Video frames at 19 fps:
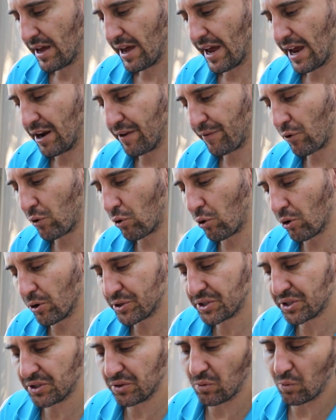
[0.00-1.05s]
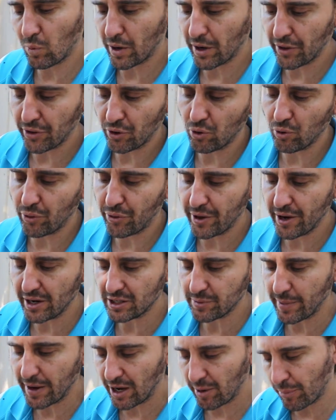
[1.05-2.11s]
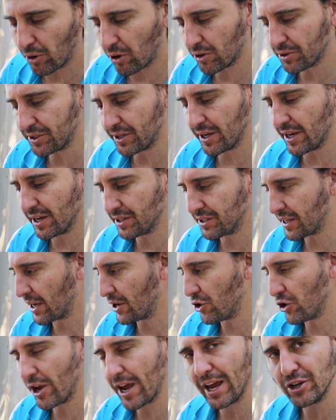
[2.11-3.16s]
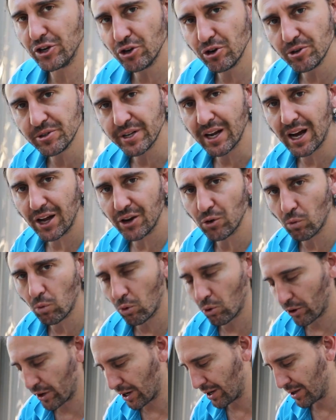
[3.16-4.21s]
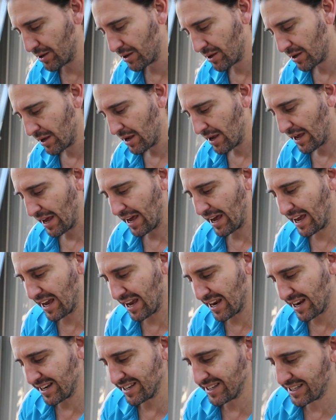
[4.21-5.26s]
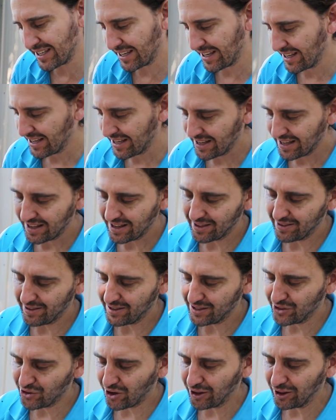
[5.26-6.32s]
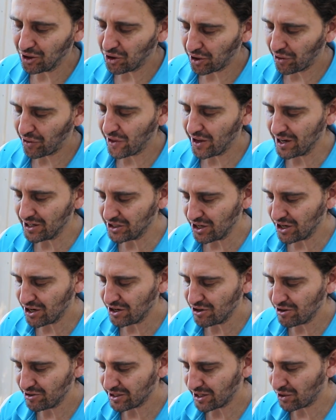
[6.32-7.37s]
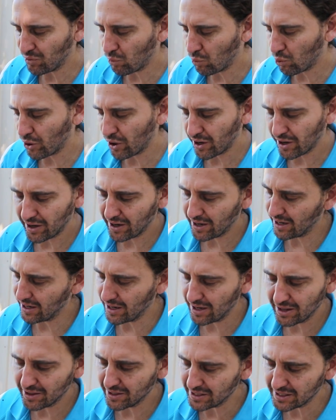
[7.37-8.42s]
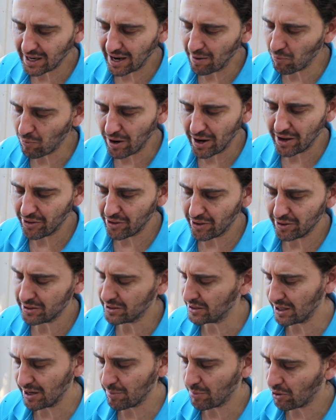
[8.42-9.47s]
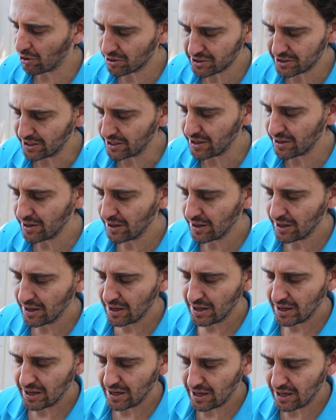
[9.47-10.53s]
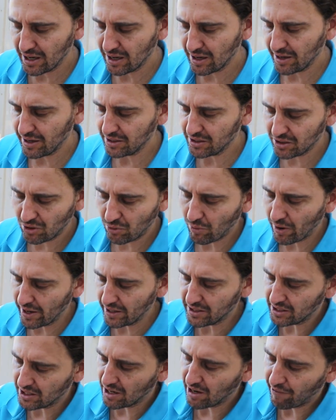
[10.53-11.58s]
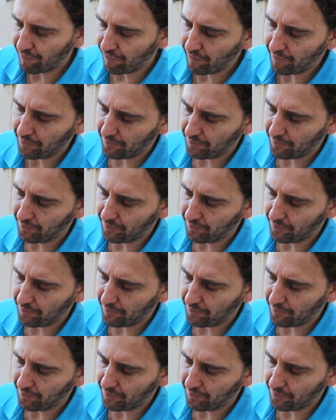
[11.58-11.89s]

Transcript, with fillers: And of course, one of the good things about epoxy is that you can use it underwater. And there's not a lot of things you can use underwater in the same way as the epoxy. Uh, it's great stuff.